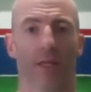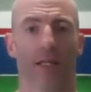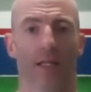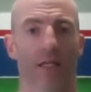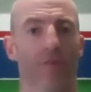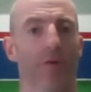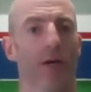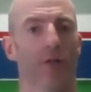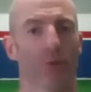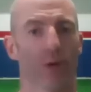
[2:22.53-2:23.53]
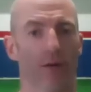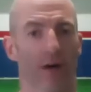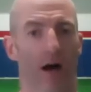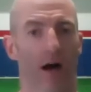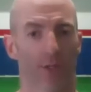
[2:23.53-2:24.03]
They give you about 12
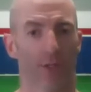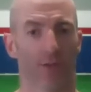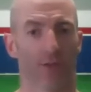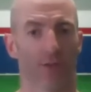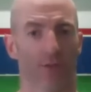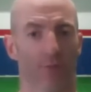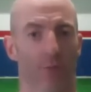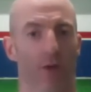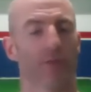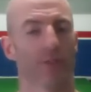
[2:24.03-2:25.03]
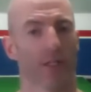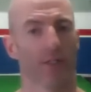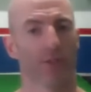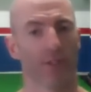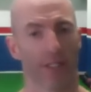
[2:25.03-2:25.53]
options for breakfast,
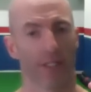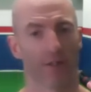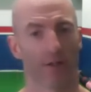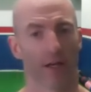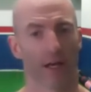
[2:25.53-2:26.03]
lunch, and dinner,